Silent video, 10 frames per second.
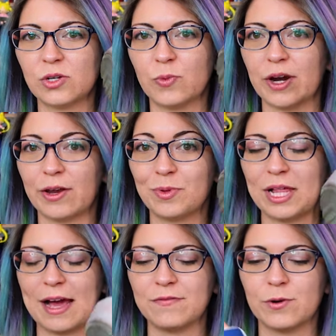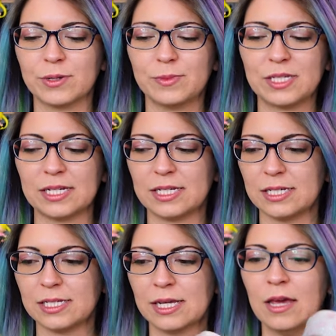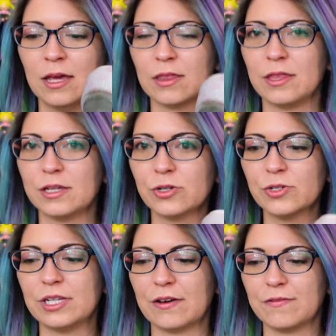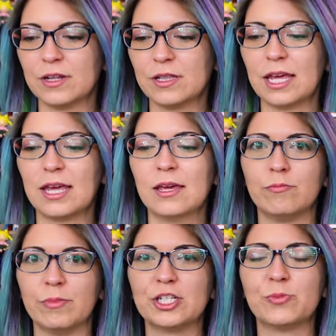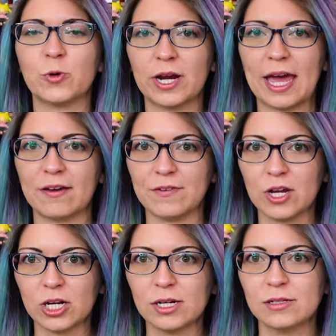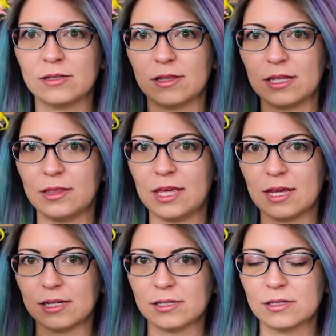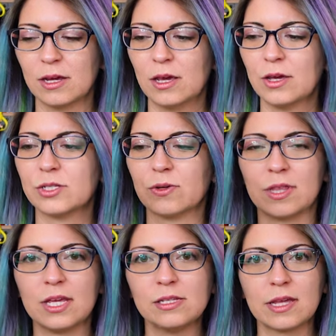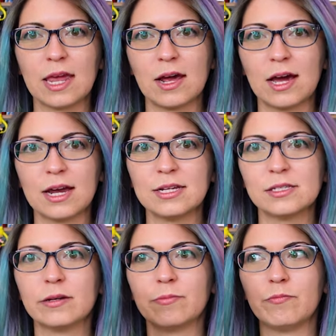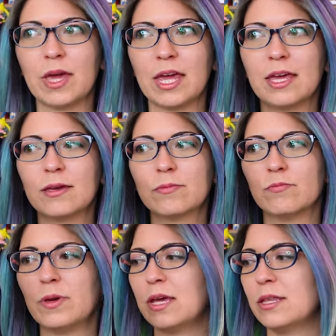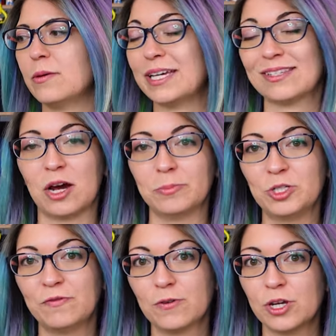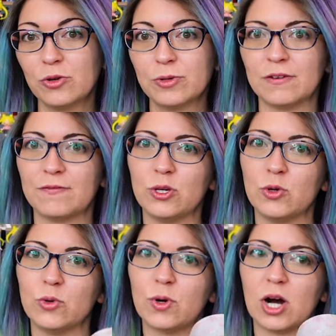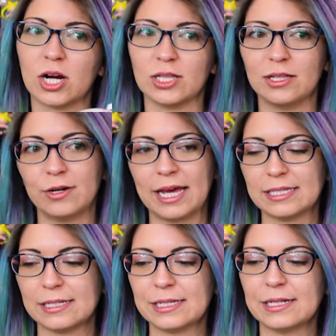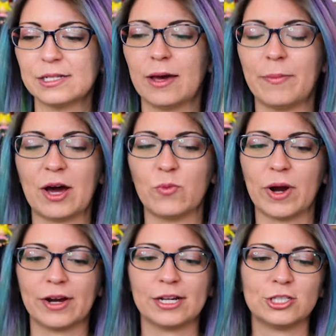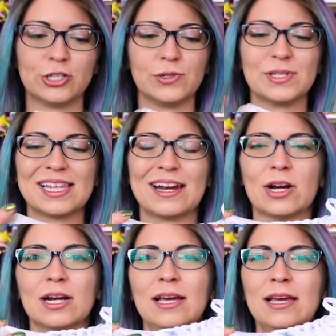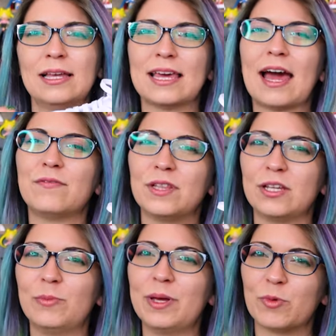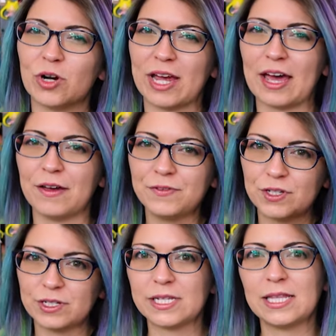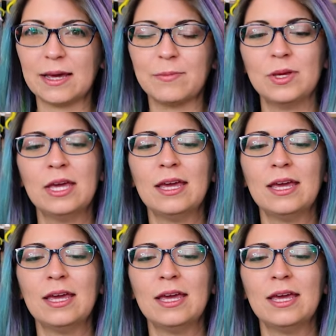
to wearing platforms is these are definitely much more heavier than these. So these skate highs may be the best option for you if you are a little hesitant about wearing shoes that are that have a little bit more heft to them.